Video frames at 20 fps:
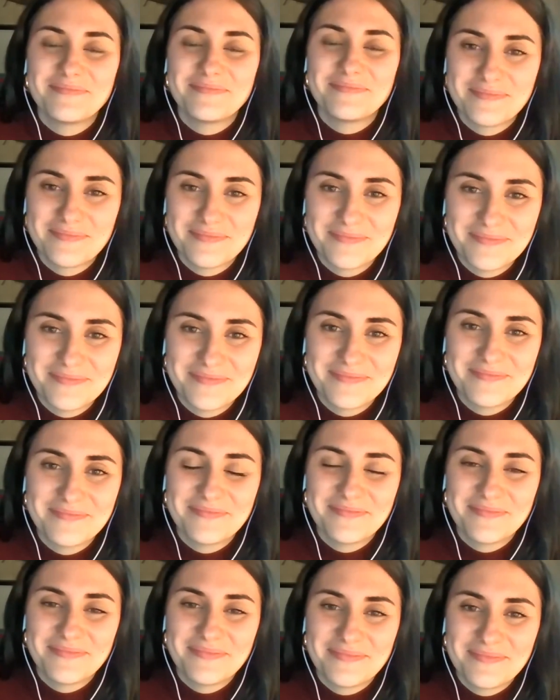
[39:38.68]
without
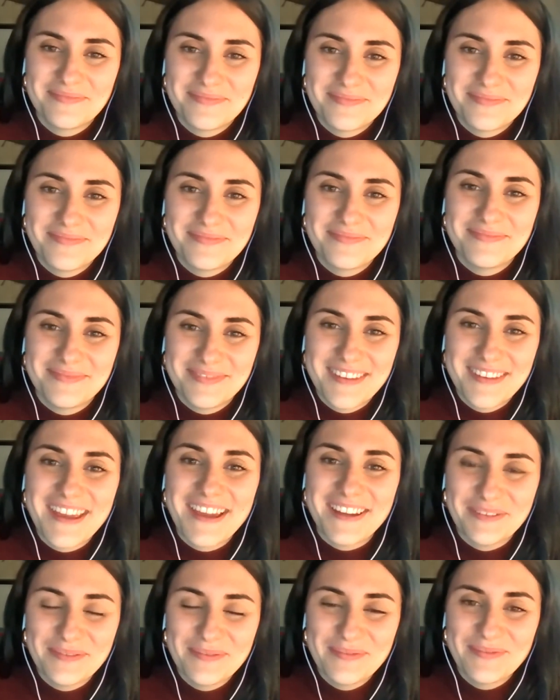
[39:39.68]
speaking.
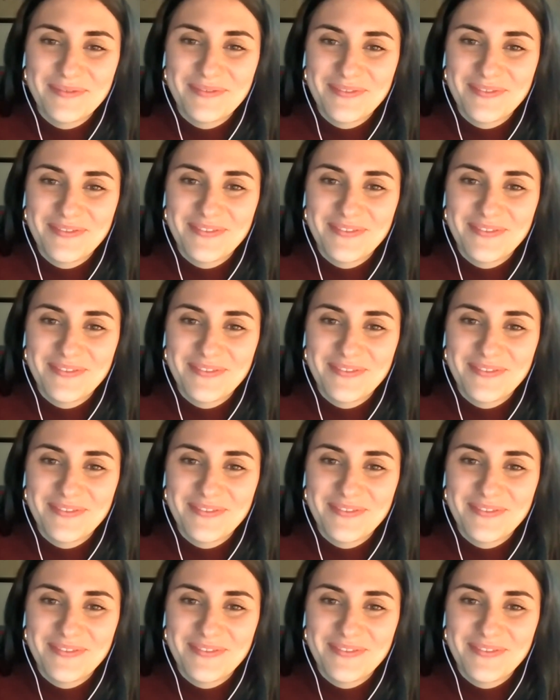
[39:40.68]
Yeah. So